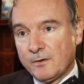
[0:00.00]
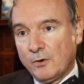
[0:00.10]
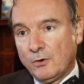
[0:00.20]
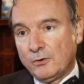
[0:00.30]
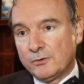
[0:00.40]

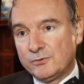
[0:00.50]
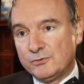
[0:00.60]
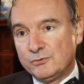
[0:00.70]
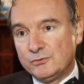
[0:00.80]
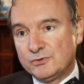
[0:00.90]
or
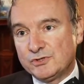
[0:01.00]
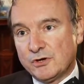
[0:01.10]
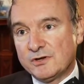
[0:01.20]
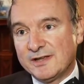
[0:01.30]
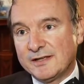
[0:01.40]
to
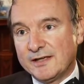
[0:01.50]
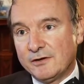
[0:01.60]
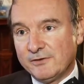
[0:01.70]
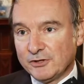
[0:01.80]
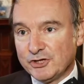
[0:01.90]
start
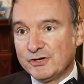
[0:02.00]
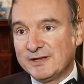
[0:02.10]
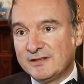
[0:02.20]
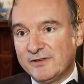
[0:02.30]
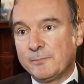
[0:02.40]
thinking of
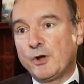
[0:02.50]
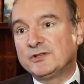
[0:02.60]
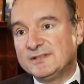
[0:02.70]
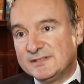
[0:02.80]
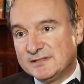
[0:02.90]
alternative
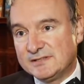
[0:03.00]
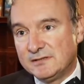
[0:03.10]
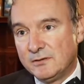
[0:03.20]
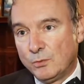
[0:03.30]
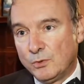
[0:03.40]

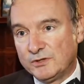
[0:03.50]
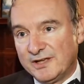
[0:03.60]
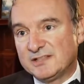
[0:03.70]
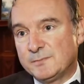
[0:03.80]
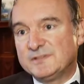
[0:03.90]
hypotheses. What
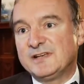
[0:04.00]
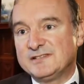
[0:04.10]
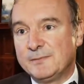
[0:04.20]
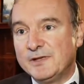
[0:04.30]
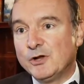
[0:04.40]
else
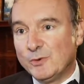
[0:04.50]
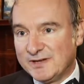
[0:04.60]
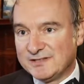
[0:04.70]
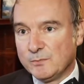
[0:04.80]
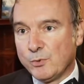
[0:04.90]
besides amyloid
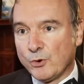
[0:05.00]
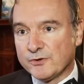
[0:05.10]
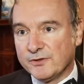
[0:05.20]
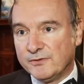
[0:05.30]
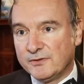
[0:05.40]
is
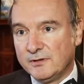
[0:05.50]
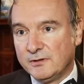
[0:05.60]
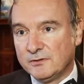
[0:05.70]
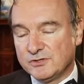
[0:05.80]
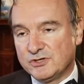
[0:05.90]
important,
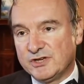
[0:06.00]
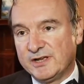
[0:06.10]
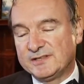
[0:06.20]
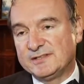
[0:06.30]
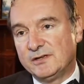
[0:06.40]
such
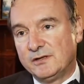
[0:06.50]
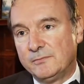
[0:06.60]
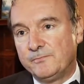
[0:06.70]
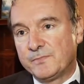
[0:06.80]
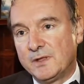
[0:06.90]
as
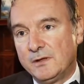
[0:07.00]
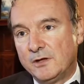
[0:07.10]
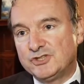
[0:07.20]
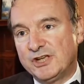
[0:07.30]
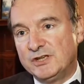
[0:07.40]

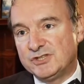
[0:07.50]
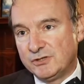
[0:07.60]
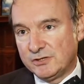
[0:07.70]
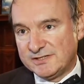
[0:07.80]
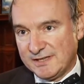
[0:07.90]
a change
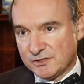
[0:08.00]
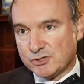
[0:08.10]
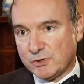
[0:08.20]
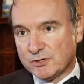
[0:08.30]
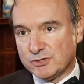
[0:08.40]
in the cell
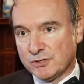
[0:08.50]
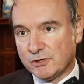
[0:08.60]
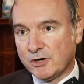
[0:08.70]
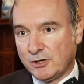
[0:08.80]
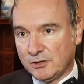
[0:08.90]

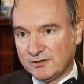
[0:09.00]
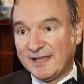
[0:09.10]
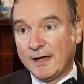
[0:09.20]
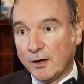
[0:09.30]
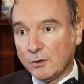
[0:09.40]
structure called
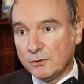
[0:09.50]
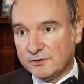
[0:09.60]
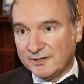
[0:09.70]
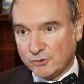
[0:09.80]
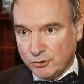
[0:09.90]
tau,
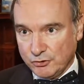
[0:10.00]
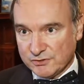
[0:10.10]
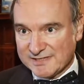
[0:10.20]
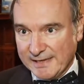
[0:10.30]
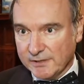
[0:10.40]
the internal
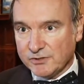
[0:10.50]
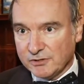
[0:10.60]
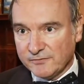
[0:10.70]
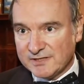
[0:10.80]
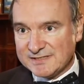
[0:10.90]

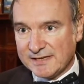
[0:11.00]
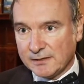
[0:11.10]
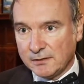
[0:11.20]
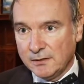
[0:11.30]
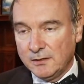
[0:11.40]
skeleton of the
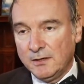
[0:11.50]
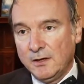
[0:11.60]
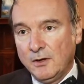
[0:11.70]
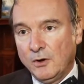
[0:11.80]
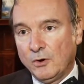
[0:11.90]
cell,
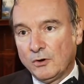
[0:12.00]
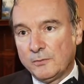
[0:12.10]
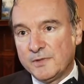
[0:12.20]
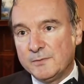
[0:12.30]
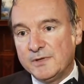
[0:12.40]
or
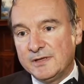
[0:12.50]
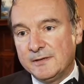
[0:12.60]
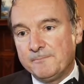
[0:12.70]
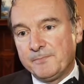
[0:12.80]
maybe